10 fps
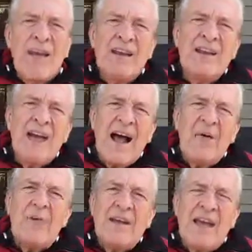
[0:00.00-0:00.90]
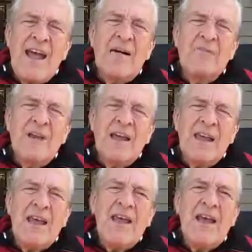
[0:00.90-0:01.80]
And I'll be damned,
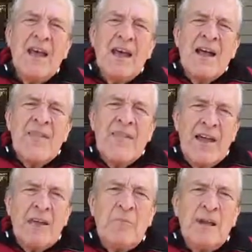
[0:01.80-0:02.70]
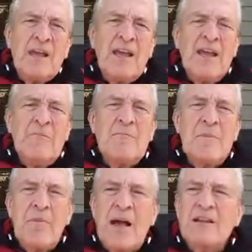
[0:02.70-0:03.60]
he then became
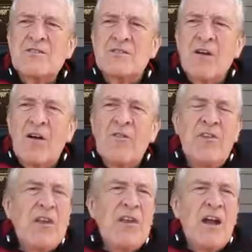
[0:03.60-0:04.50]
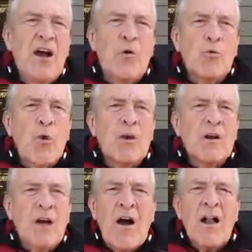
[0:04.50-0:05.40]
the pastor of the
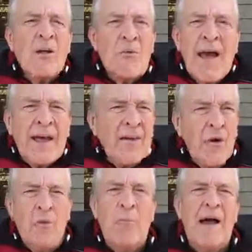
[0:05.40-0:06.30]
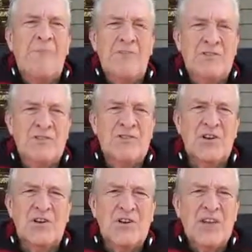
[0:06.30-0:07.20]
Aurora, Colorado Baptist
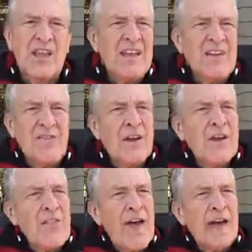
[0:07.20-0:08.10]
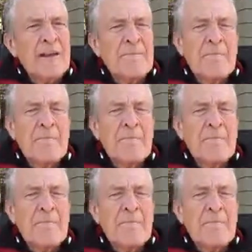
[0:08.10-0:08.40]
Church. Can you figure that?